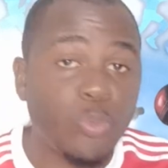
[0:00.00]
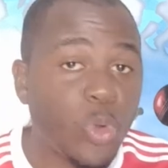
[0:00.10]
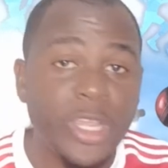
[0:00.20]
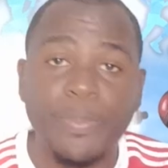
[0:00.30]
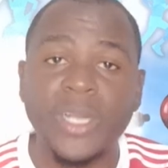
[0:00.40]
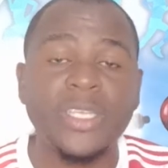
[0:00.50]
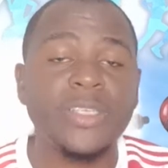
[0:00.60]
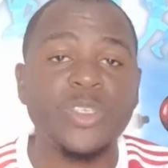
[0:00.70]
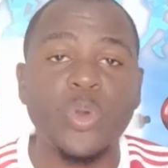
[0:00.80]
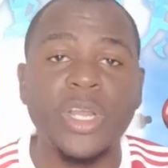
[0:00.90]
Whole heap of
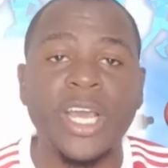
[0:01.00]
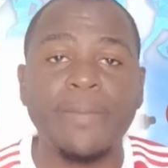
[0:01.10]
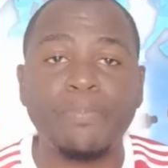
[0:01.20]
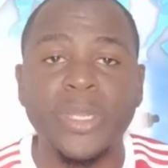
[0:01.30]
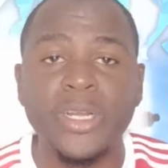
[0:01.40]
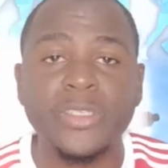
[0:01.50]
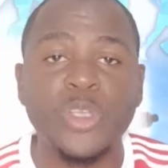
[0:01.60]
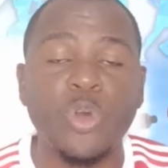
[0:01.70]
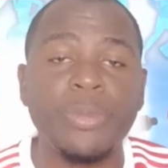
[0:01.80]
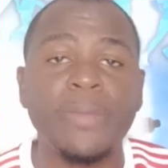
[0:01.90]
things going on.
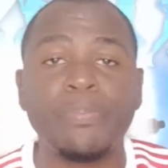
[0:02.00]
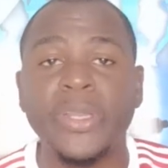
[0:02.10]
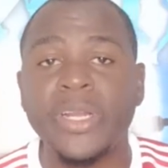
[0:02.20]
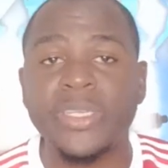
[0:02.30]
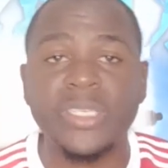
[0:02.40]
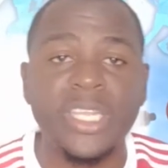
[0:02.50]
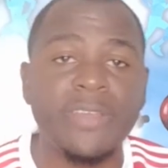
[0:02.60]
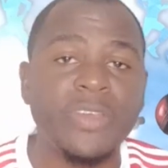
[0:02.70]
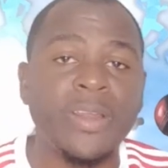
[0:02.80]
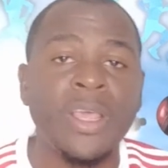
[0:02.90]
Players coming, players
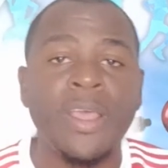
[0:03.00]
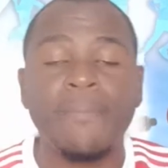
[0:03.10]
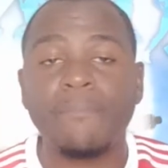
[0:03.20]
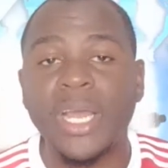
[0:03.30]
leaving.